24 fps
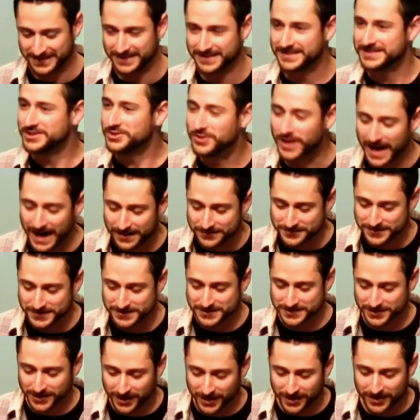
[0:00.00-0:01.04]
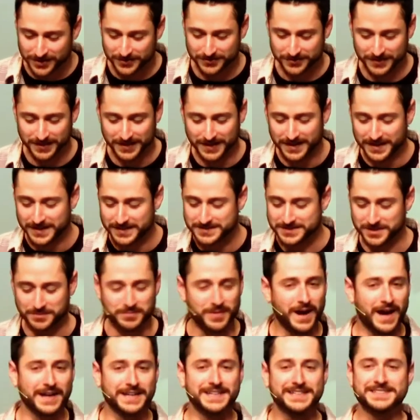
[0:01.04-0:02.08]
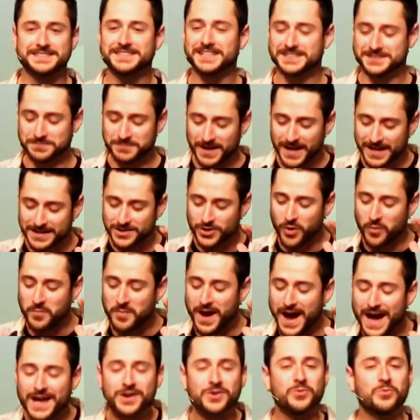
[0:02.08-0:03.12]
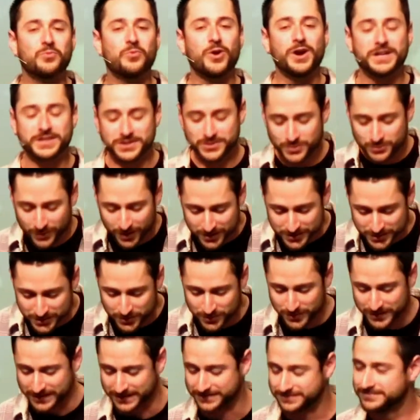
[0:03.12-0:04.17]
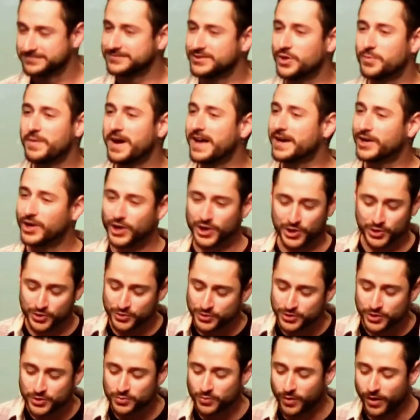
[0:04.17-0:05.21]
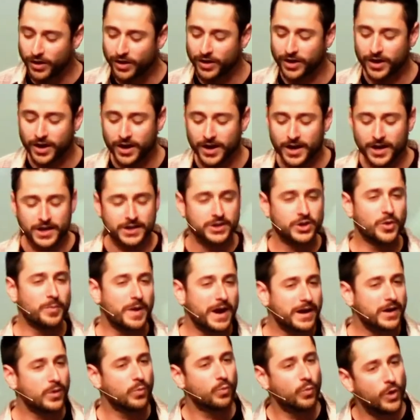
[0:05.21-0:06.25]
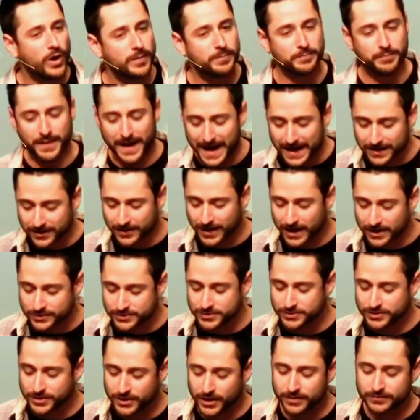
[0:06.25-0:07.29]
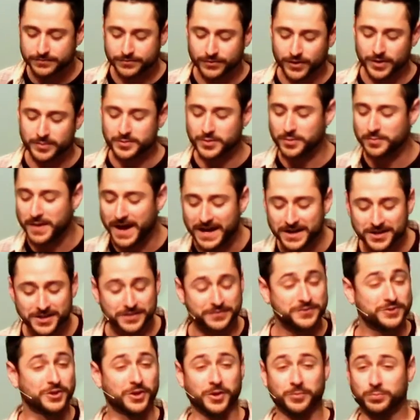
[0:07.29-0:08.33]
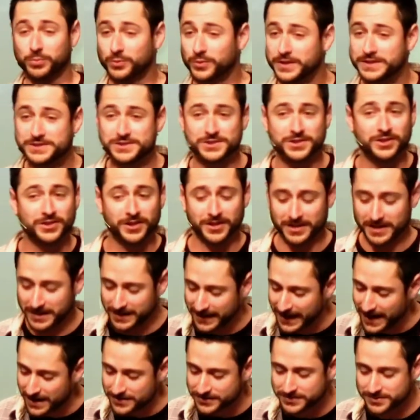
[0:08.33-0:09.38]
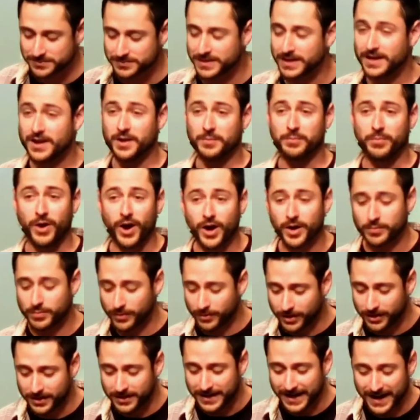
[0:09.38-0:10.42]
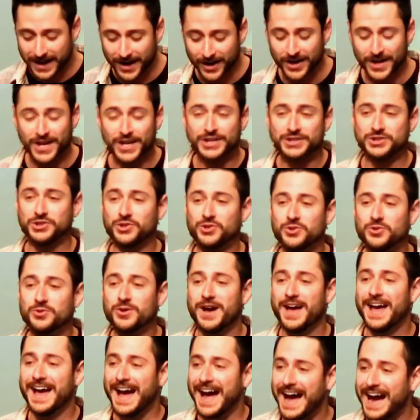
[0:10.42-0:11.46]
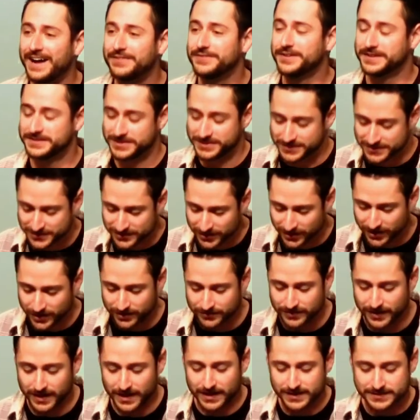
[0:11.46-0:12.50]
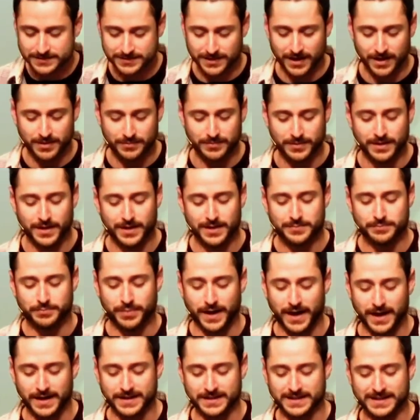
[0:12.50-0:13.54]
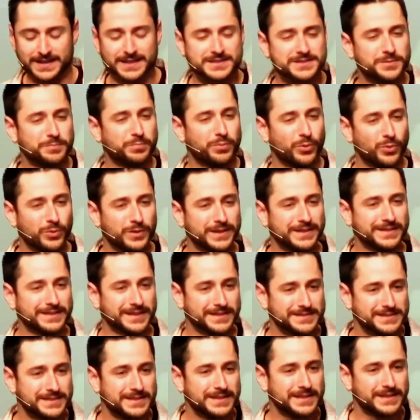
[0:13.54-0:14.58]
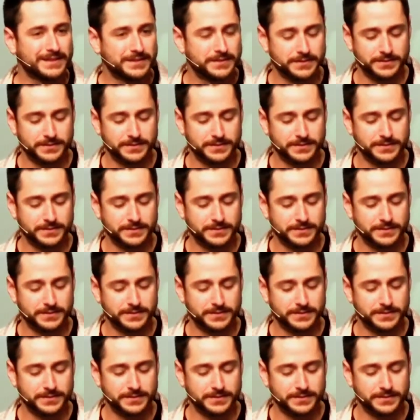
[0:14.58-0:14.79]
You have to serve somebody. He says, Man, no matter what you are doing, no matter who you are, no matter what background you come from, no matter if you're a preacher or a councilman, a barber or an heir, you have to serve somebody. He has a point, doesn't he?